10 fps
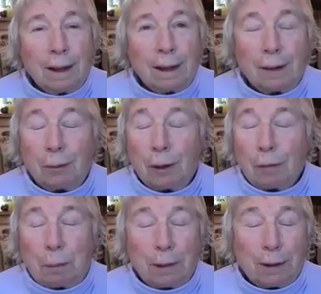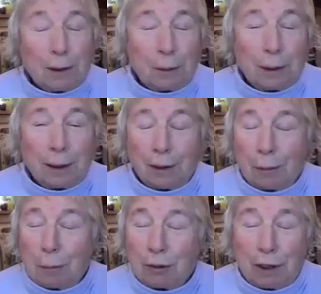We've been doing it
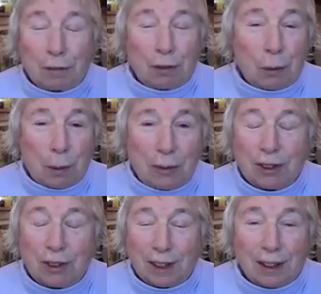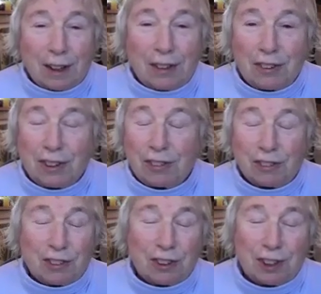almost every Wednesday night
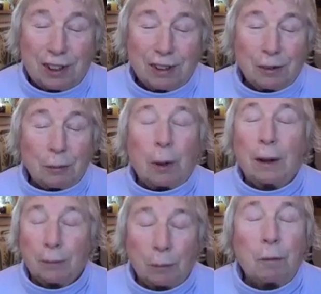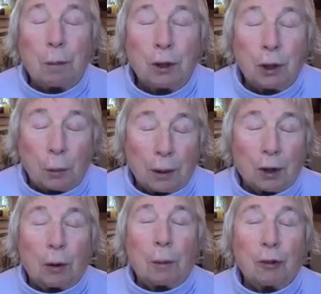since. Well, we've been doing
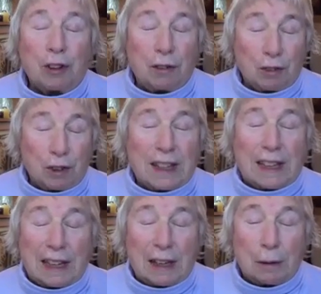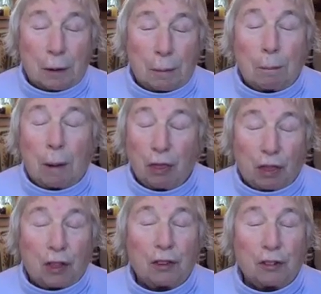it almost every
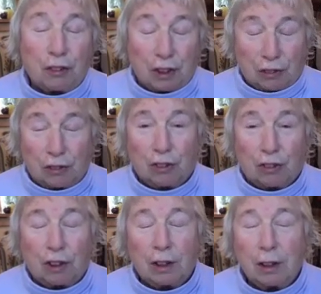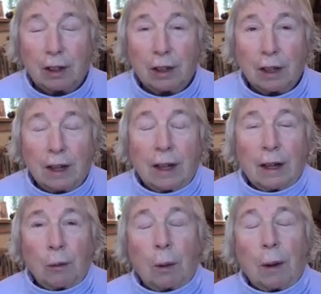month since.
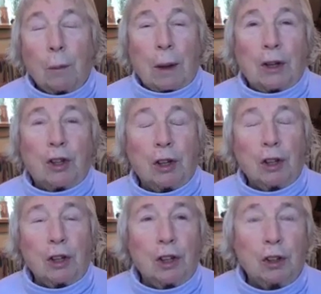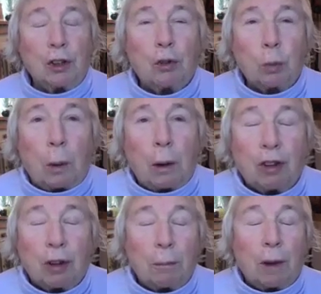We went to twice
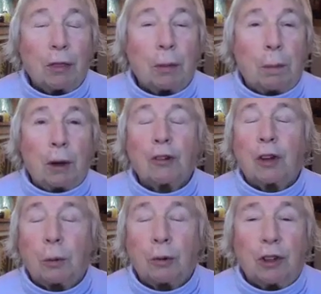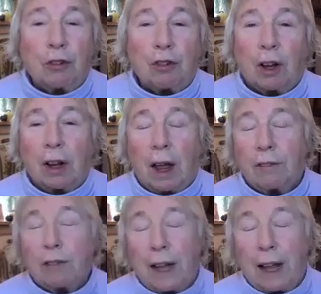a month because I was teaching a lot
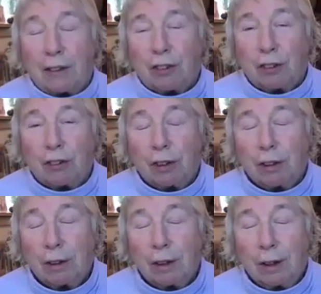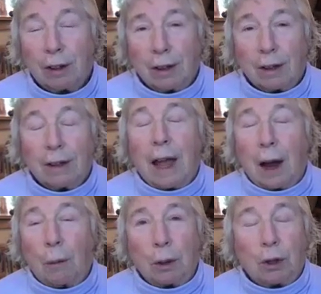of classes.
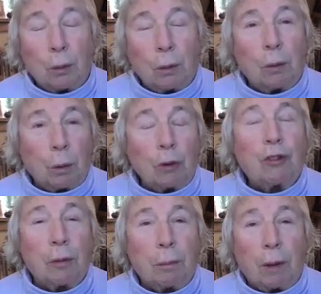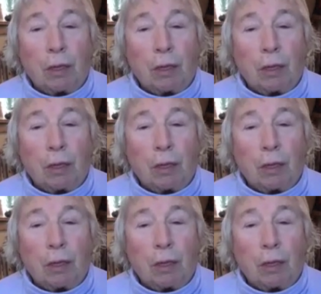Now we do it once a month.